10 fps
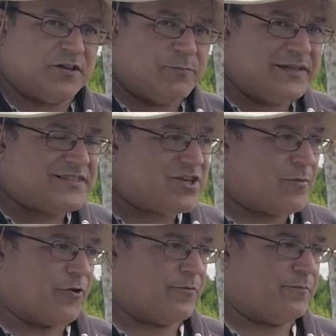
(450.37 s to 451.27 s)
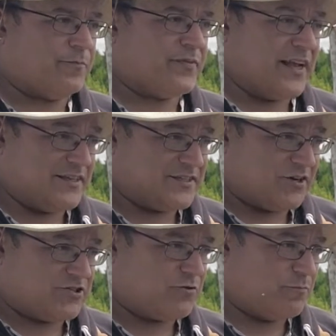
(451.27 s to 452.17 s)
midsummer, then it
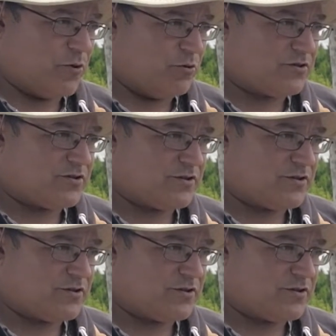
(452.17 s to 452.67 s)
starts to bolt.